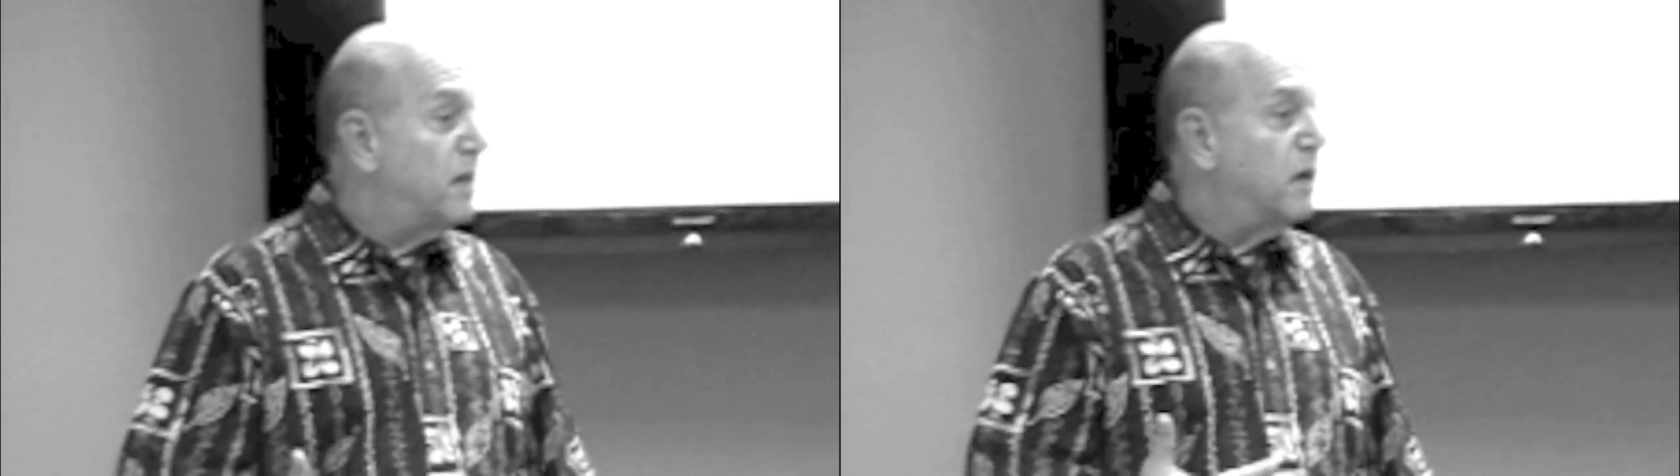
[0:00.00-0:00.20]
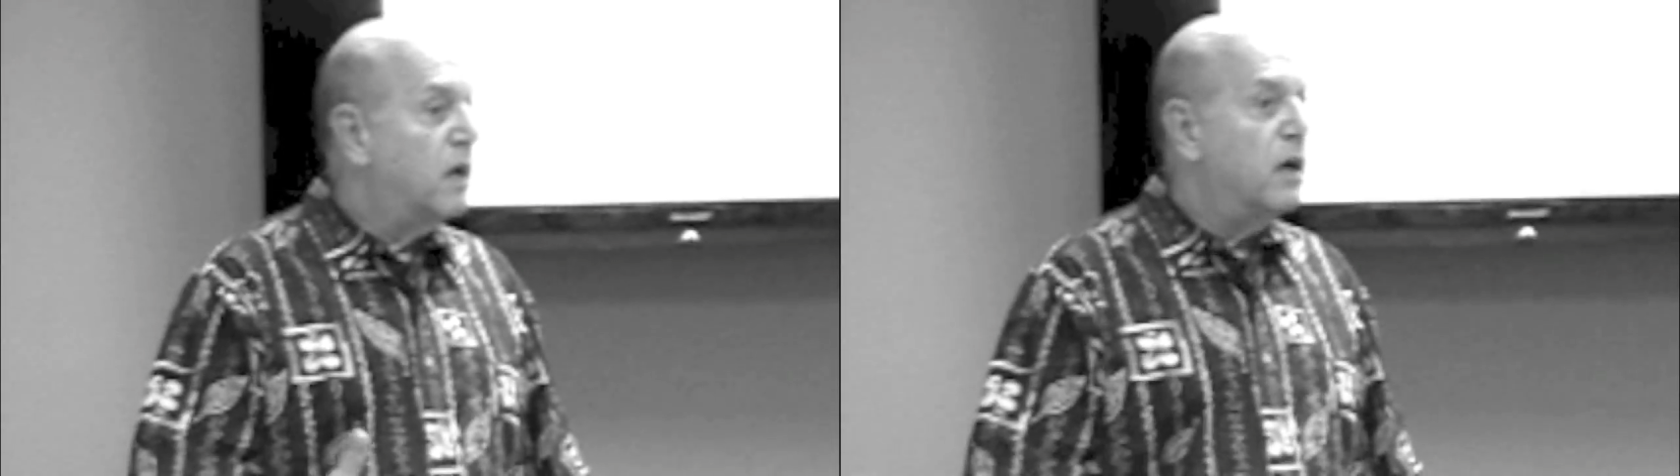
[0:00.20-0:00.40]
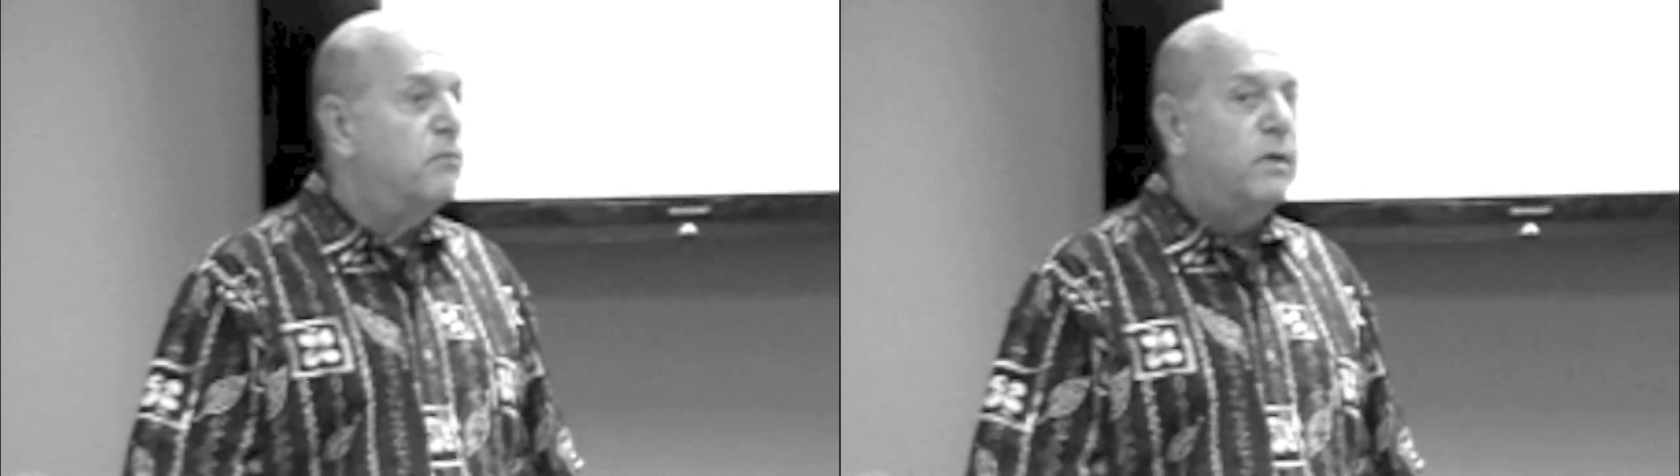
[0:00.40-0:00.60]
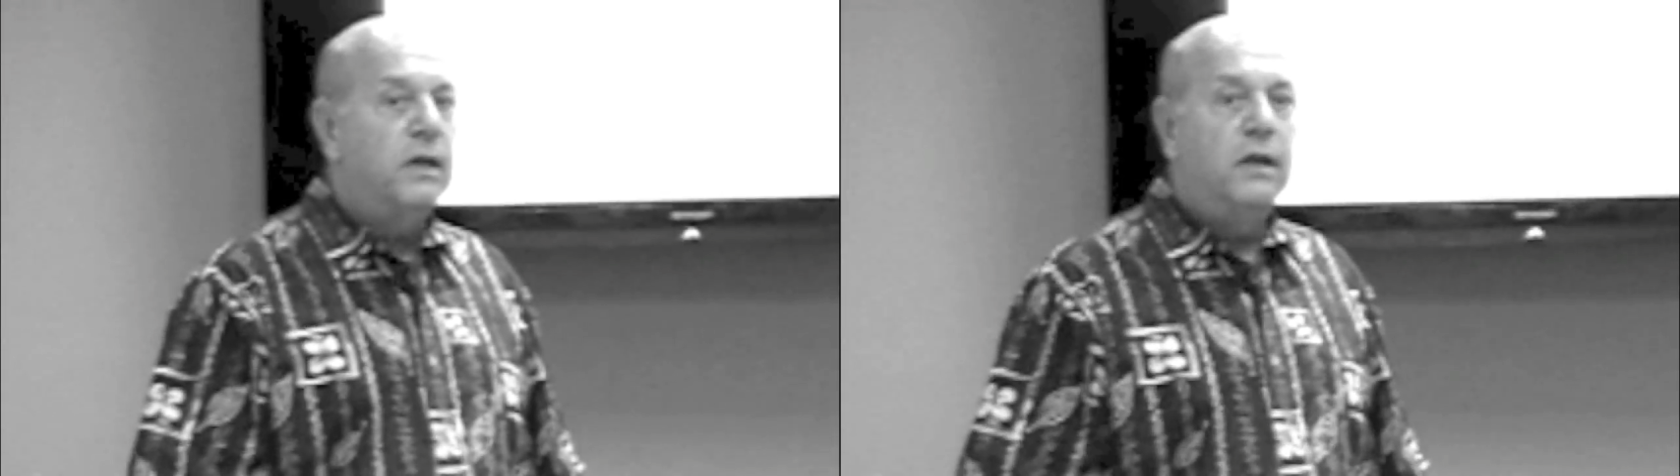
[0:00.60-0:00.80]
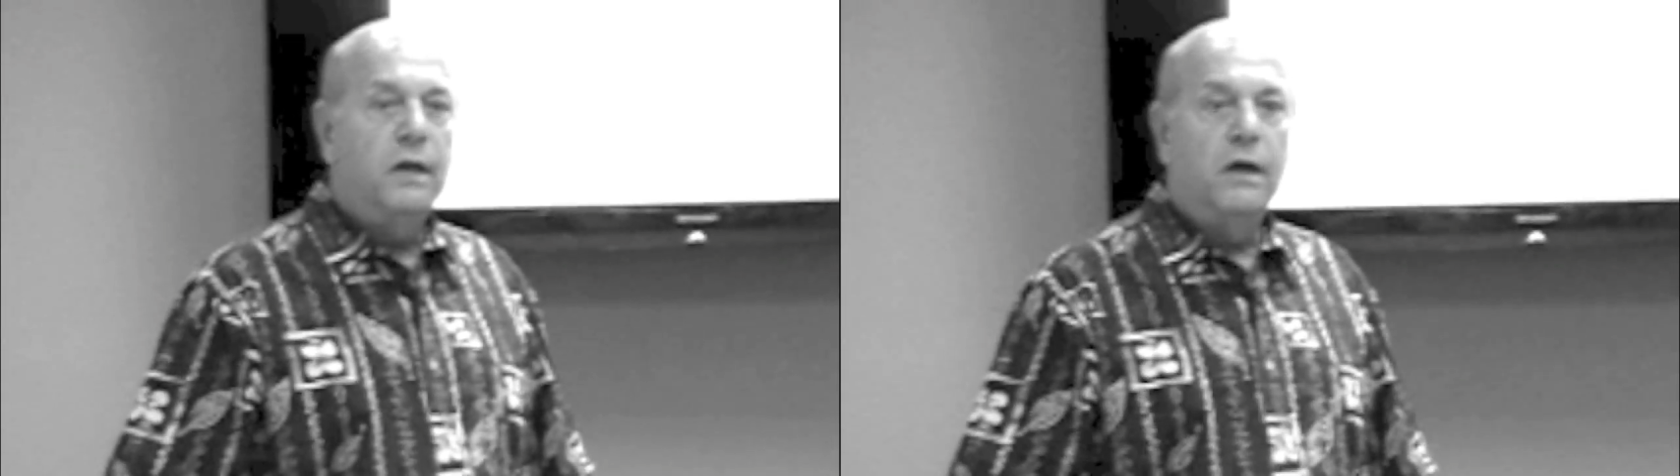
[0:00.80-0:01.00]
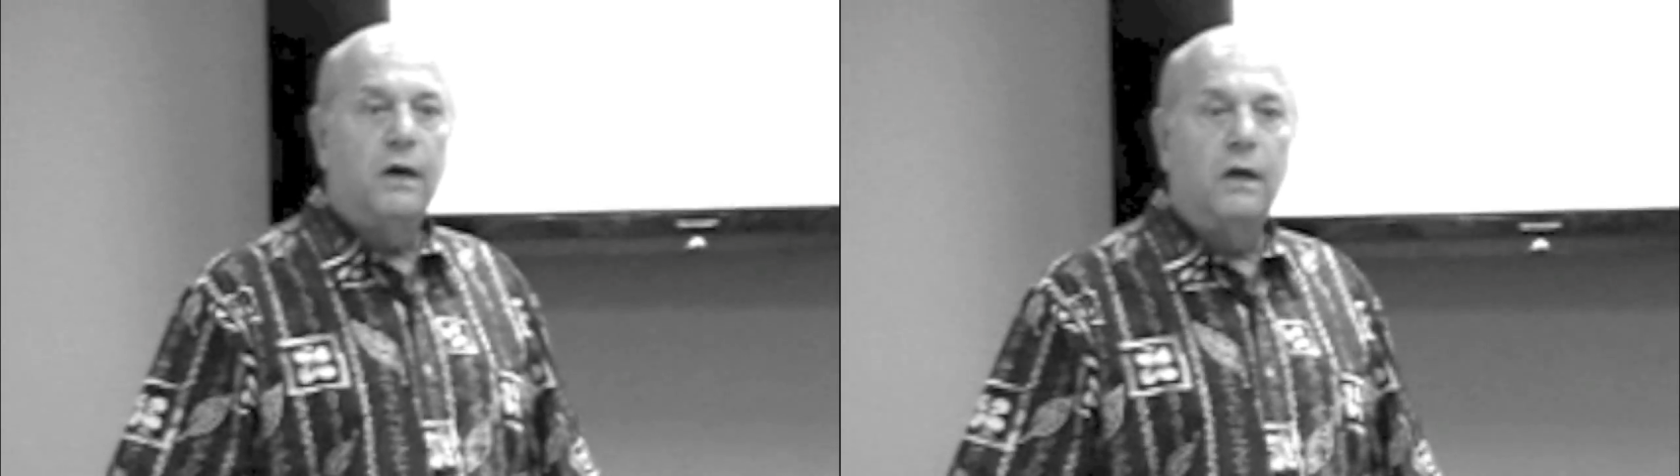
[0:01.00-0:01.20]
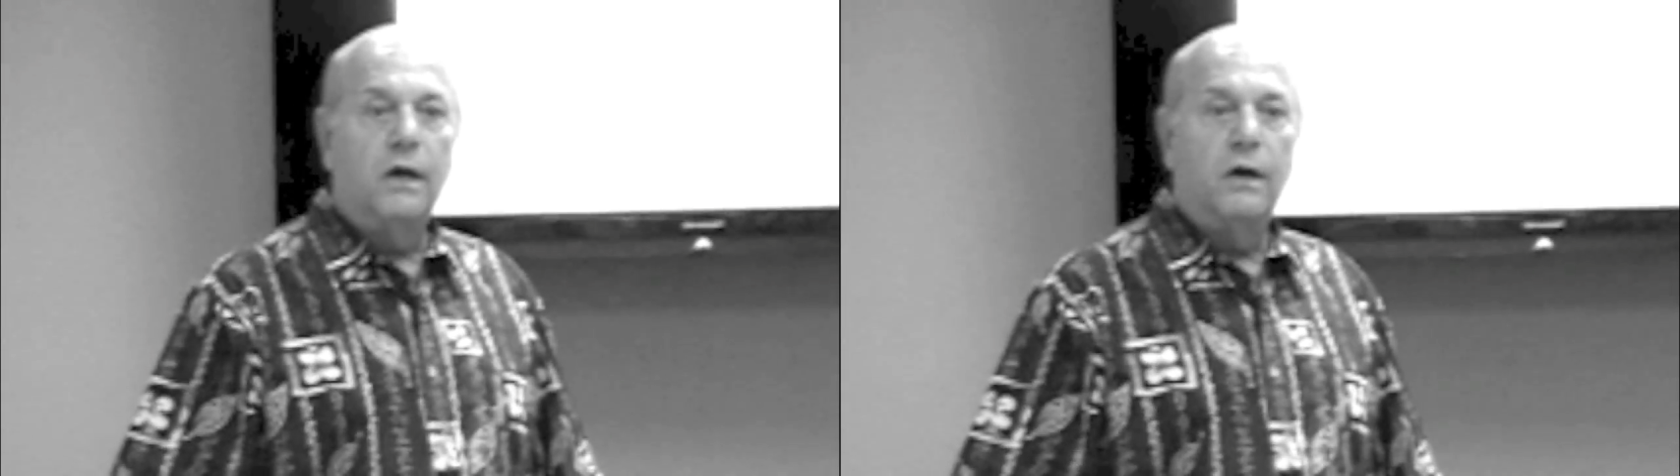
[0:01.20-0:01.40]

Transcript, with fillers: and the company uh,